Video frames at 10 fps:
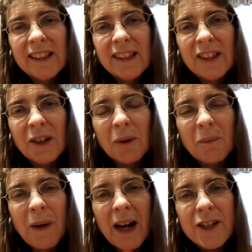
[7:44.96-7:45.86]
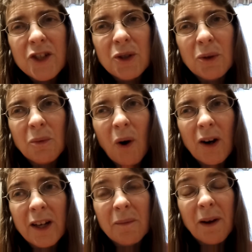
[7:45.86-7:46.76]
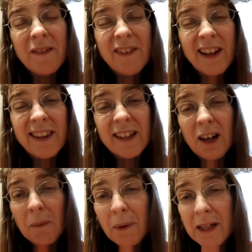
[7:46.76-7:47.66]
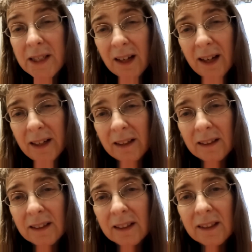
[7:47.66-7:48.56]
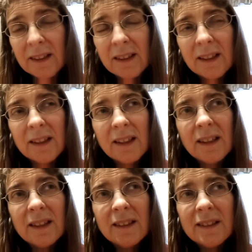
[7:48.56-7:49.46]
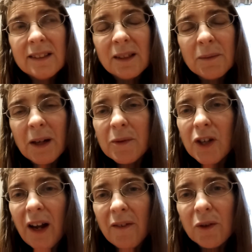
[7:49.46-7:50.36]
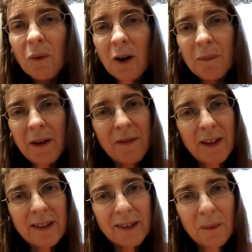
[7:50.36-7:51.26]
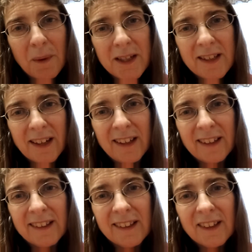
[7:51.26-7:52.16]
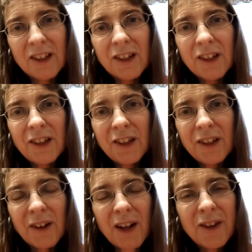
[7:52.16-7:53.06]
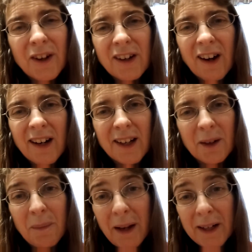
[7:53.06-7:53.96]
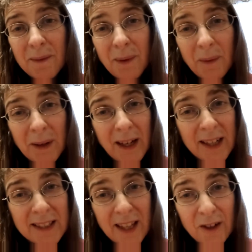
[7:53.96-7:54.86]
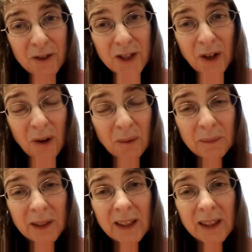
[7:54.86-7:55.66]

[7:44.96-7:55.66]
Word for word: You know, back to walking by faith and not by sight. Sometimes you have to walk by faith and not by sight. You know, I thought God had abandoned me when I got to that nursing home,